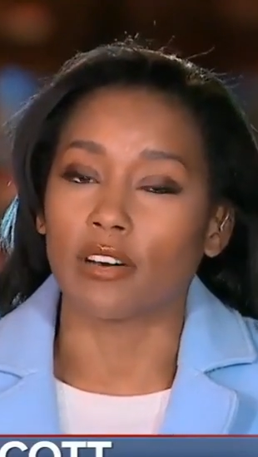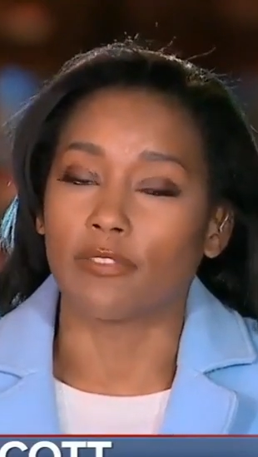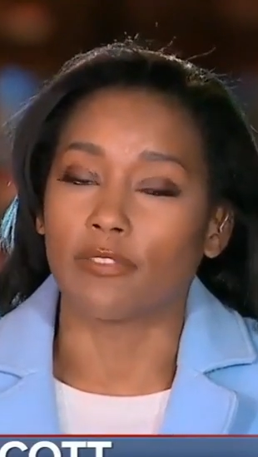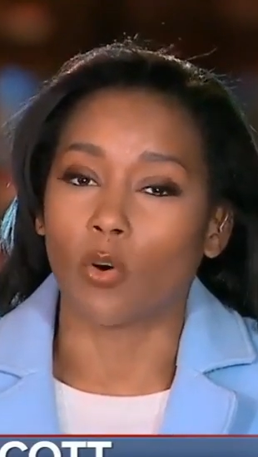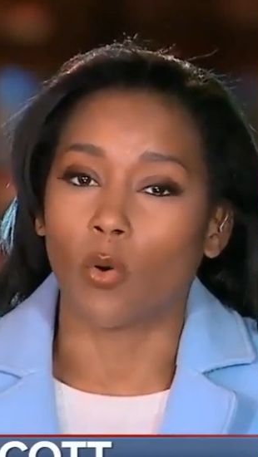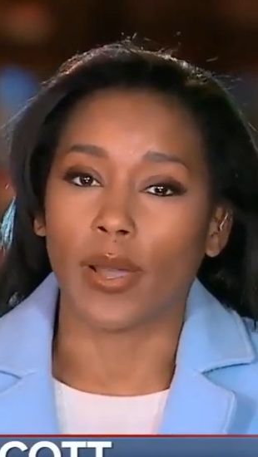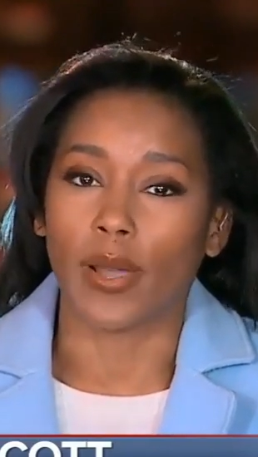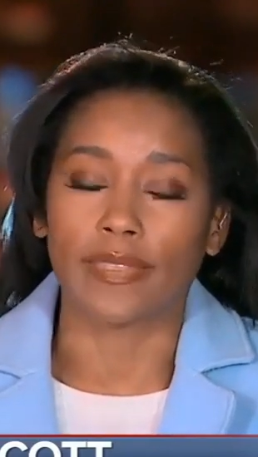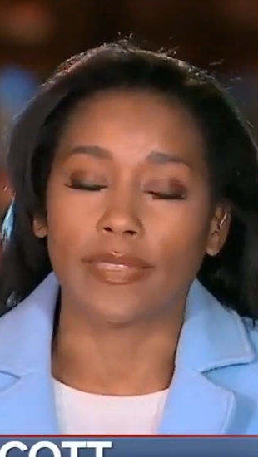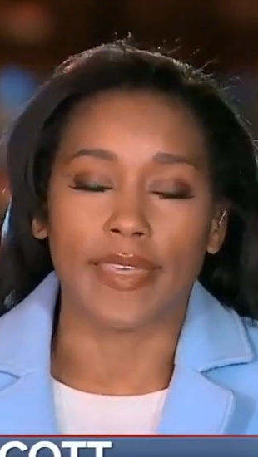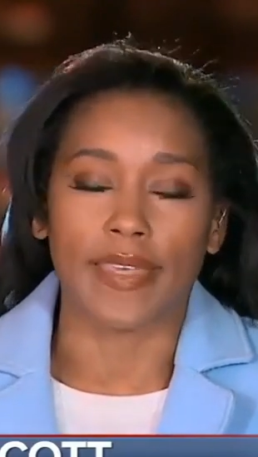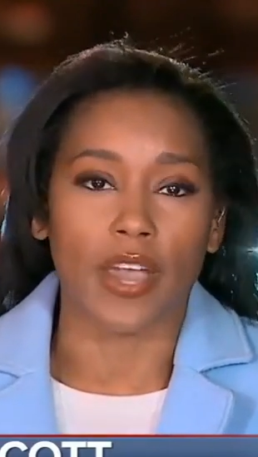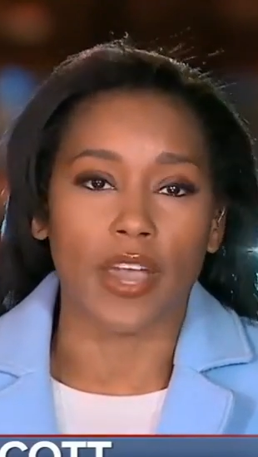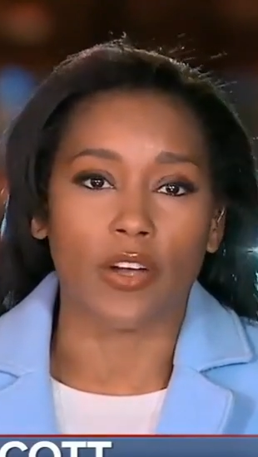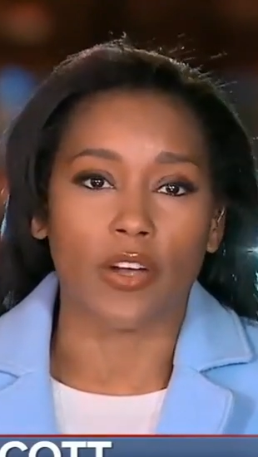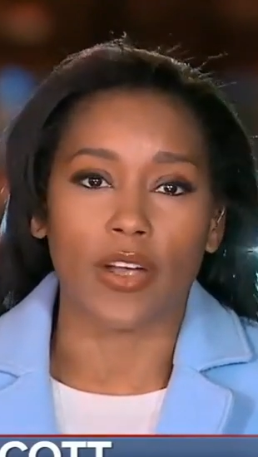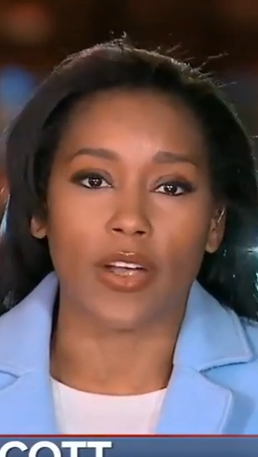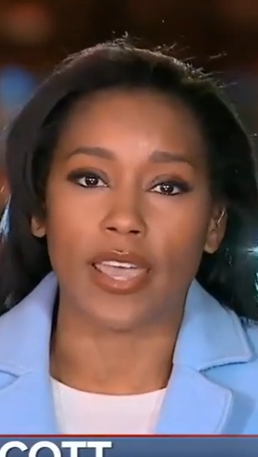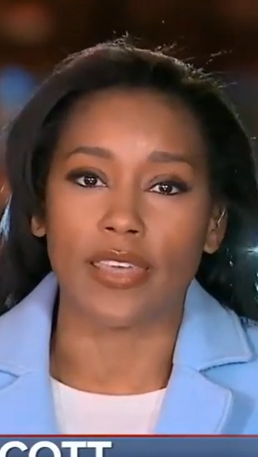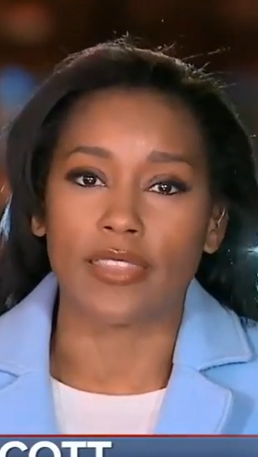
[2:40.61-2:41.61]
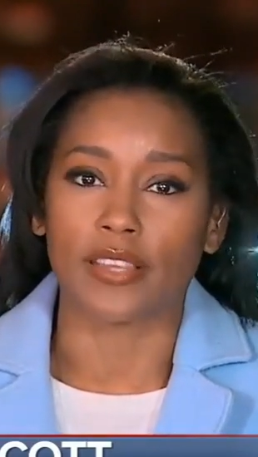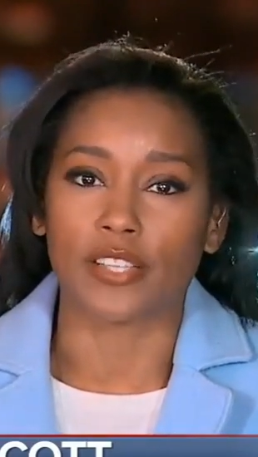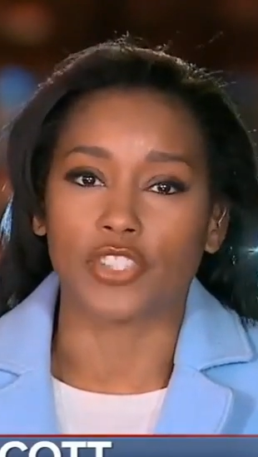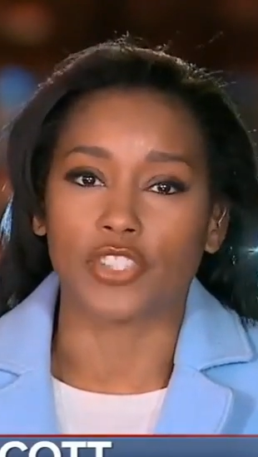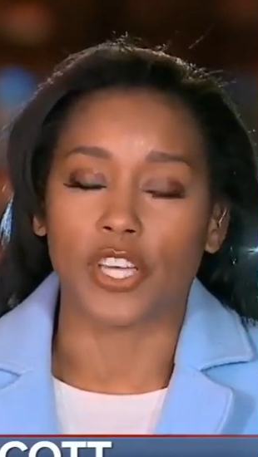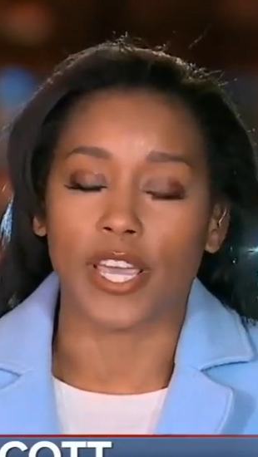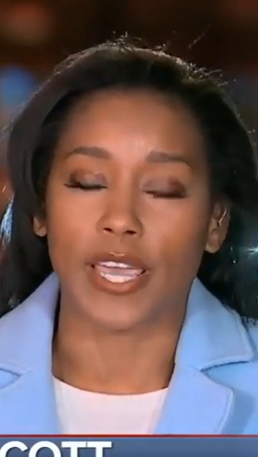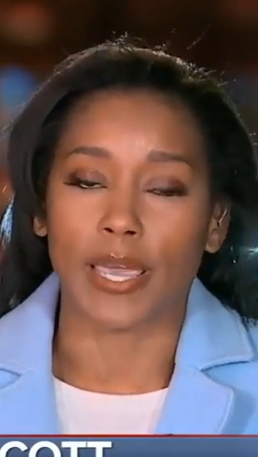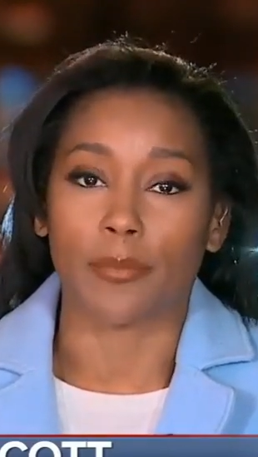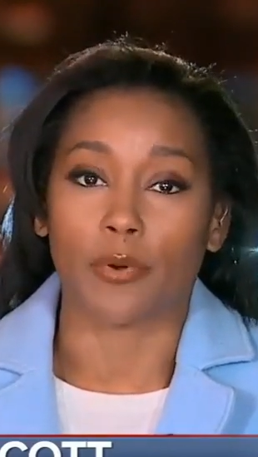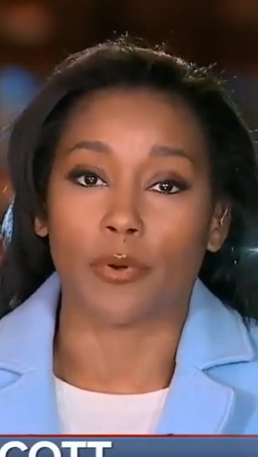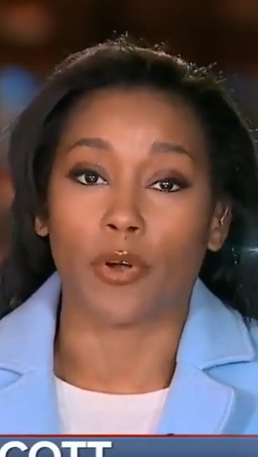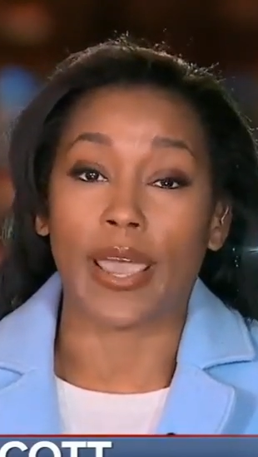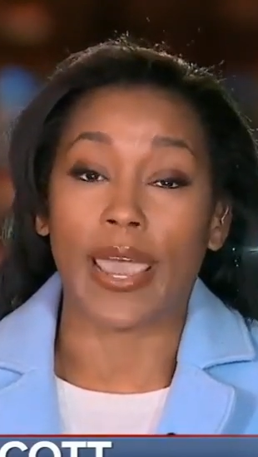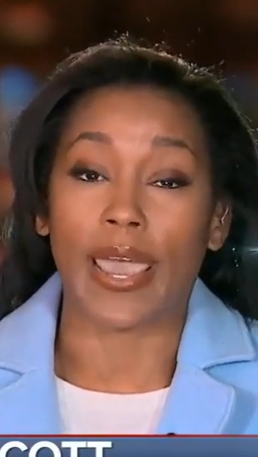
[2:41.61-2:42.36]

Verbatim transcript: a void there in the chamber.